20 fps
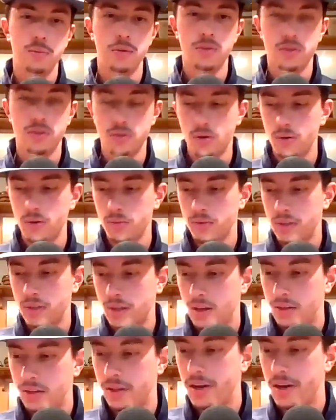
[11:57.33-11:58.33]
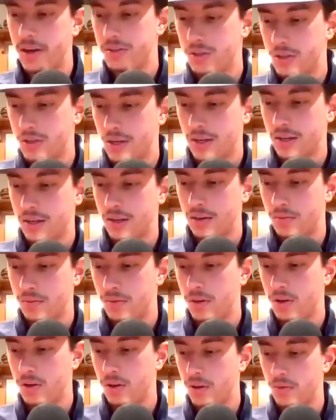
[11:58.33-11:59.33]
But certainly a last check-in
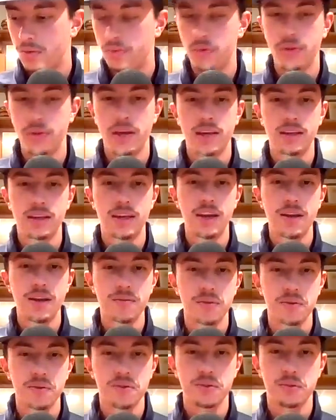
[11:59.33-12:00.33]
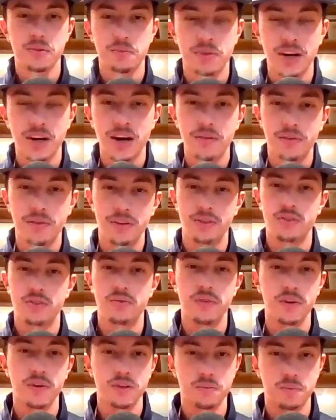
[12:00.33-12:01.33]
video for that game versus Providence.
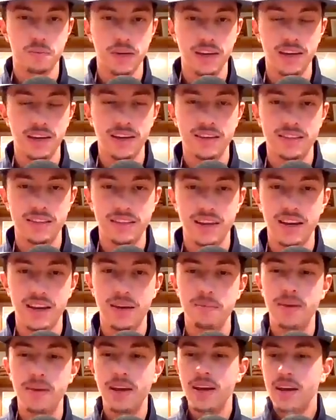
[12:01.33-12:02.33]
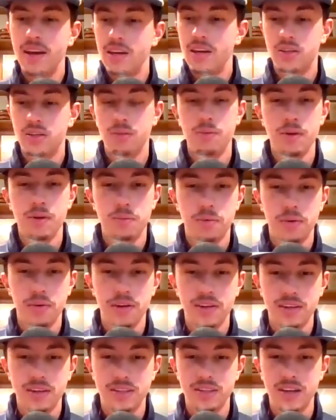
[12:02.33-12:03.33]
First Big East game should be
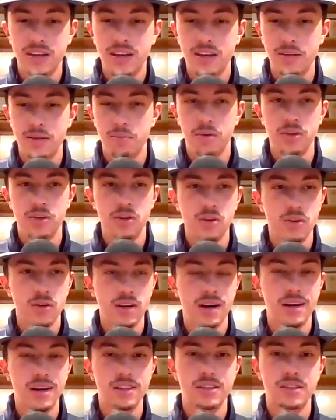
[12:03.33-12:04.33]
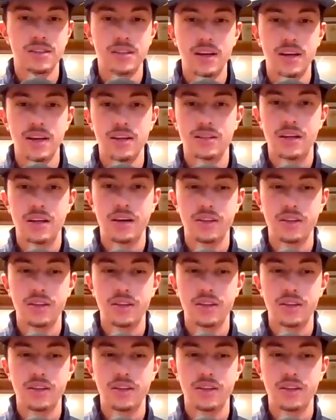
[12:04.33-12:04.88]
pretty exciting. But UConn stays